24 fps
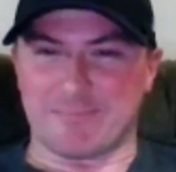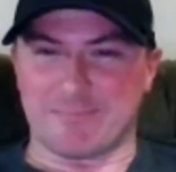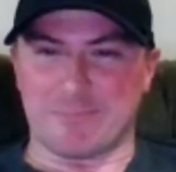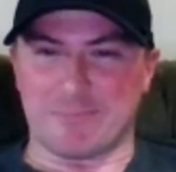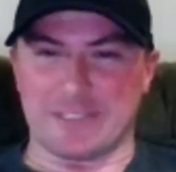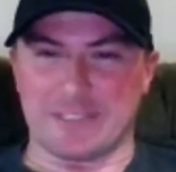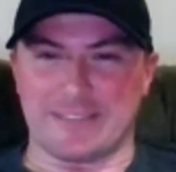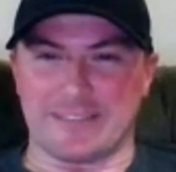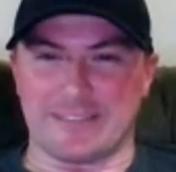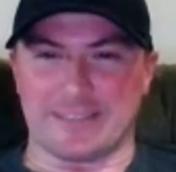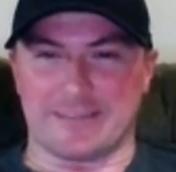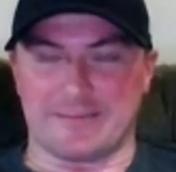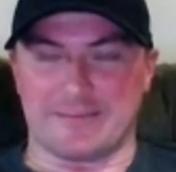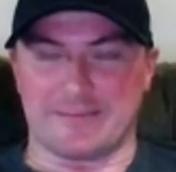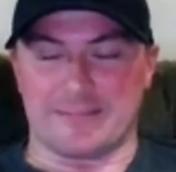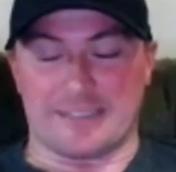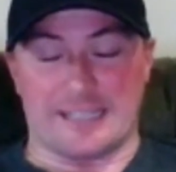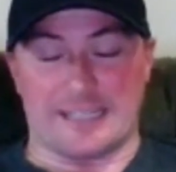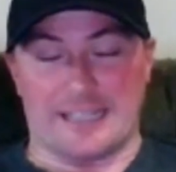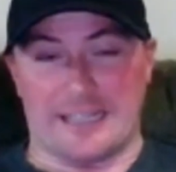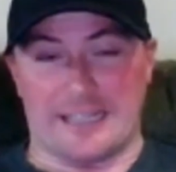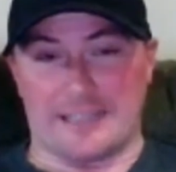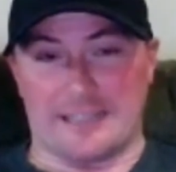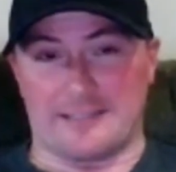But yeah.
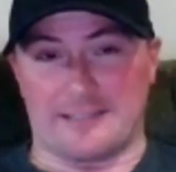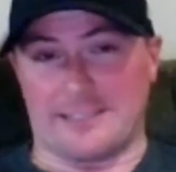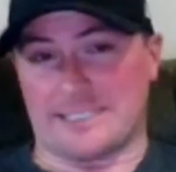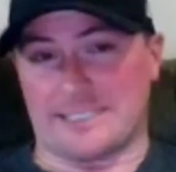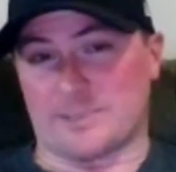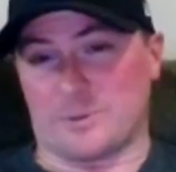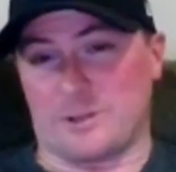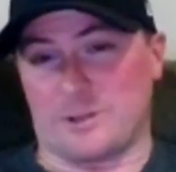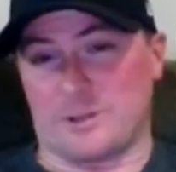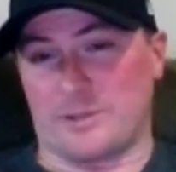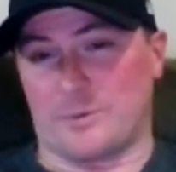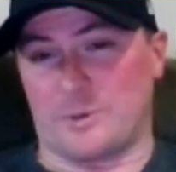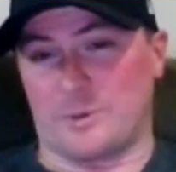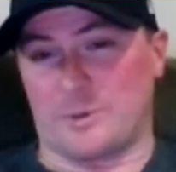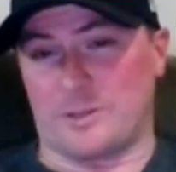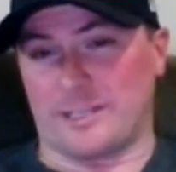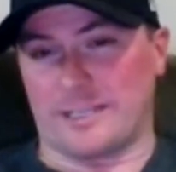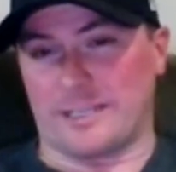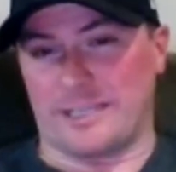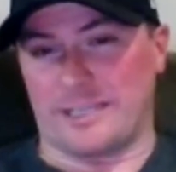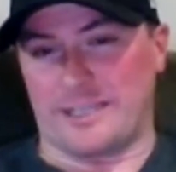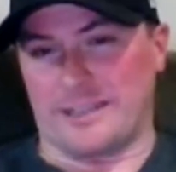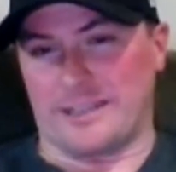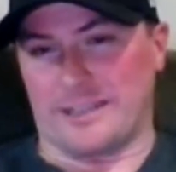that's where you want to
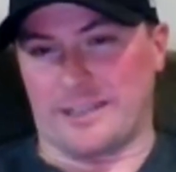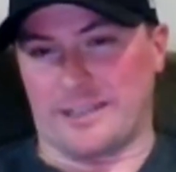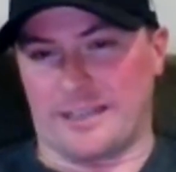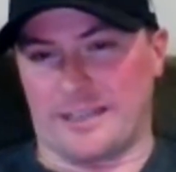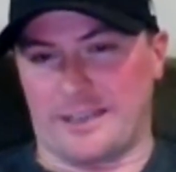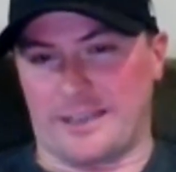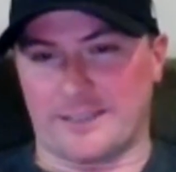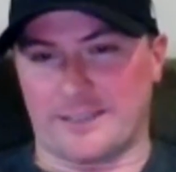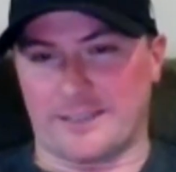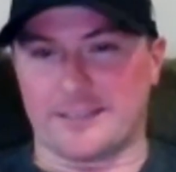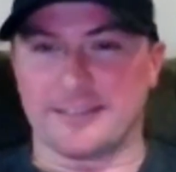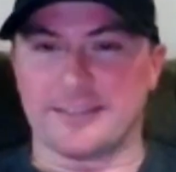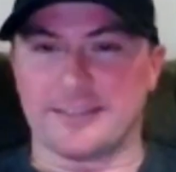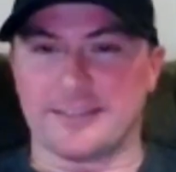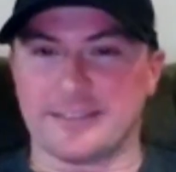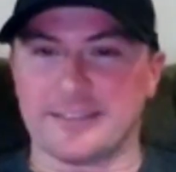get, I guess.